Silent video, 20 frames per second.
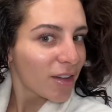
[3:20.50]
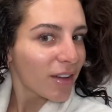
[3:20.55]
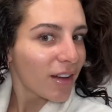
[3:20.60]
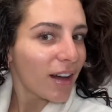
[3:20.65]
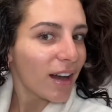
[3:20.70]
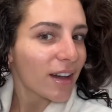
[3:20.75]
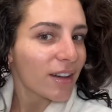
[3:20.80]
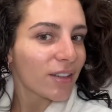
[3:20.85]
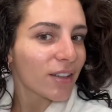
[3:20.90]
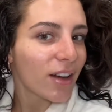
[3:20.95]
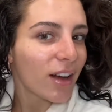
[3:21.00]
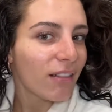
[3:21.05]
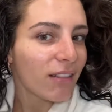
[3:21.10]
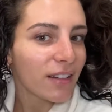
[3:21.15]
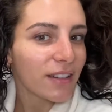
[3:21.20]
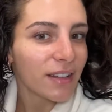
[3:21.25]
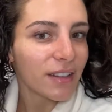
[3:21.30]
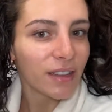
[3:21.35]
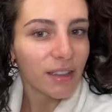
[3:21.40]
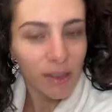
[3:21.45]
I don't know how I
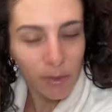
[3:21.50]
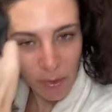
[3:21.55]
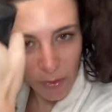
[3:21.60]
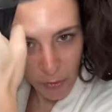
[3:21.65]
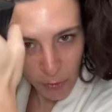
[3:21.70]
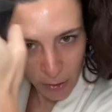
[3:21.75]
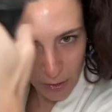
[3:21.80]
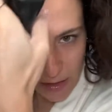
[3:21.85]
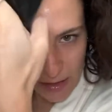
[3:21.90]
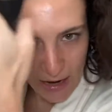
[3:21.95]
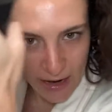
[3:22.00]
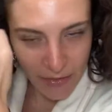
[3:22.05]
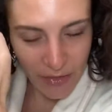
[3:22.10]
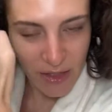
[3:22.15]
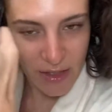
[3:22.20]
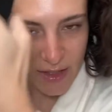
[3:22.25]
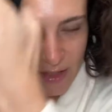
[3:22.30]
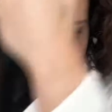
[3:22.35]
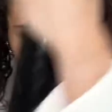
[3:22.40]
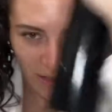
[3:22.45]
did this before. They had
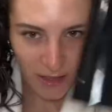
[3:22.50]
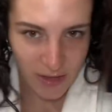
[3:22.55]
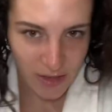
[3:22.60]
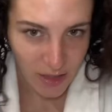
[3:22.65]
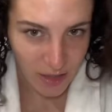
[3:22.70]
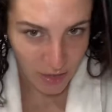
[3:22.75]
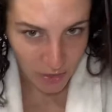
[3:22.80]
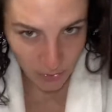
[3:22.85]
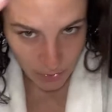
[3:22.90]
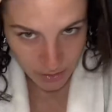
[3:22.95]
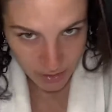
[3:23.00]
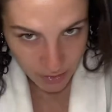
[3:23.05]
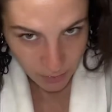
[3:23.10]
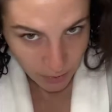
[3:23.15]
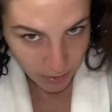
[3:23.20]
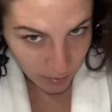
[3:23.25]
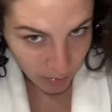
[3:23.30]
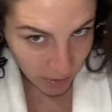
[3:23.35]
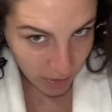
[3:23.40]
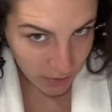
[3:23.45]
these like continuous
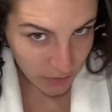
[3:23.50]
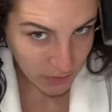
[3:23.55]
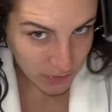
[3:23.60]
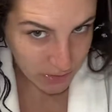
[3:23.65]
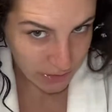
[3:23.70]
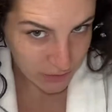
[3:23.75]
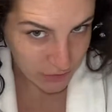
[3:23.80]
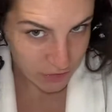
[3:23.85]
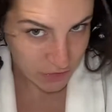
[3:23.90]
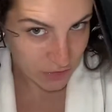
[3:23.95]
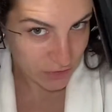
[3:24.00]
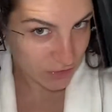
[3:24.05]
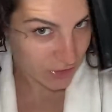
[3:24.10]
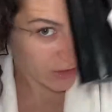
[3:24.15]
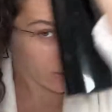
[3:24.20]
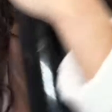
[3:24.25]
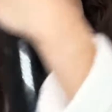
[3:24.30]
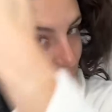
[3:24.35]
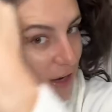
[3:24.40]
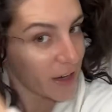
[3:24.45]
spray bottles when I was just using
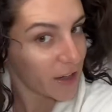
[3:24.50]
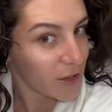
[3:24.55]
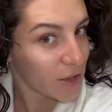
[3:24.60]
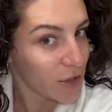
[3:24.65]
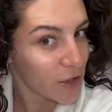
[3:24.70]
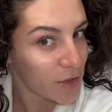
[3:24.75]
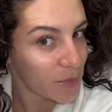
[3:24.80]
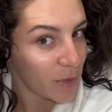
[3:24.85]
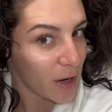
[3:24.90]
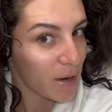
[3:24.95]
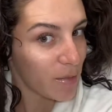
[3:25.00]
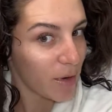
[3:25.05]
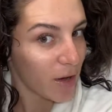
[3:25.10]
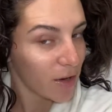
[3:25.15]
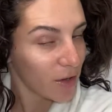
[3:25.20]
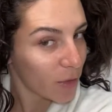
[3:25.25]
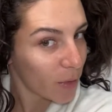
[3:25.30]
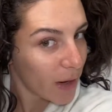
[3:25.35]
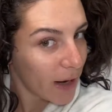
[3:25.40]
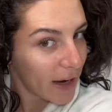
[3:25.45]
a regular spray
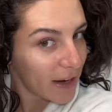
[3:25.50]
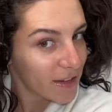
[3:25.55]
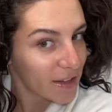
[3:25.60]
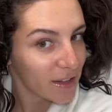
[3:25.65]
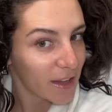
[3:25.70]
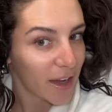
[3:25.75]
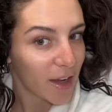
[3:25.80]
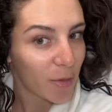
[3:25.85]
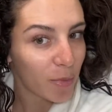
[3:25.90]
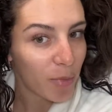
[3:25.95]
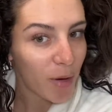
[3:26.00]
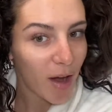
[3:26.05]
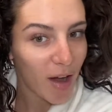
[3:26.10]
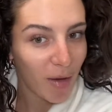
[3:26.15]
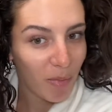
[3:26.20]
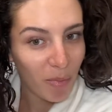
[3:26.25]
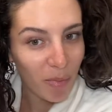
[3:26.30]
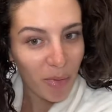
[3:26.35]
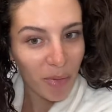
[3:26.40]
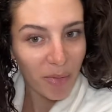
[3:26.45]
bottle where I had to like
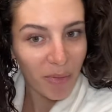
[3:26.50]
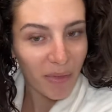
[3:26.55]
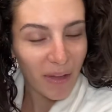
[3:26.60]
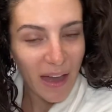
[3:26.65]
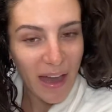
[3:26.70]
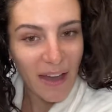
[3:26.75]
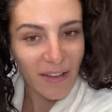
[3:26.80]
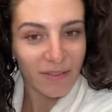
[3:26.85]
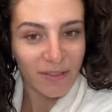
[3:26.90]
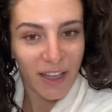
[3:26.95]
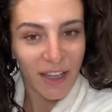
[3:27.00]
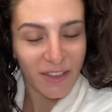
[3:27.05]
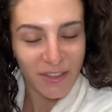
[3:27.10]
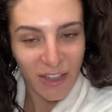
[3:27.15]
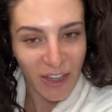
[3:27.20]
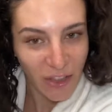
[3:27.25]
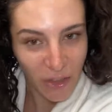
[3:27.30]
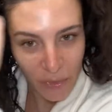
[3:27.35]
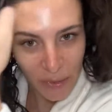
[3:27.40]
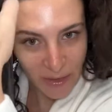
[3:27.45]
pump
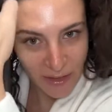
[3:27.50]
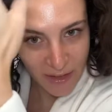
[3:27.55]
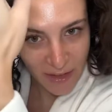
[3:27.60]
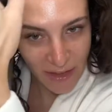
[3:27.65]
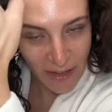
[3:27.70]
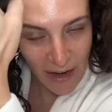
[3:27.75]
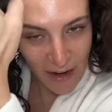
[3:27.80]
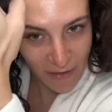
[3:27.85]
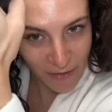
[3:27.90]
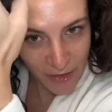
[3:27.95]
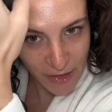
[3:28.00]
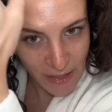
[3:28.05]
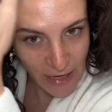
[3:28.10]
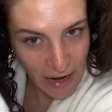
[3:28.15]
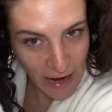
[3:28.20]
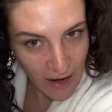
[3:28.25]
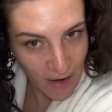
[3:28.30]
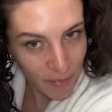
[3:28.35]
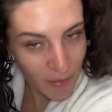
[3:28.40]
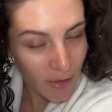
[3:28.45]
continuously every
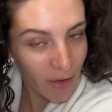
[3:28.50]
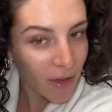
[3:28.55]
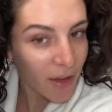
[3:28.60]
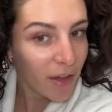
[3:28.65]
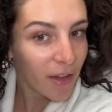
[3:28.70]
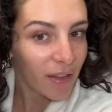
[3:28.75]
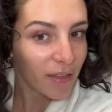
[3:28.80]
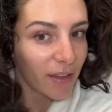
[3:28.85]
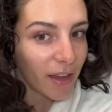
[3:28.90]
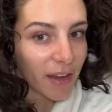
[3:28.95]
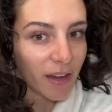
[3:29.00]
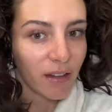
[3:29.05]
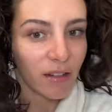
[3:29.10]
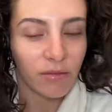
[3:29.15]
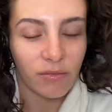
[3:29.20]
time. Like,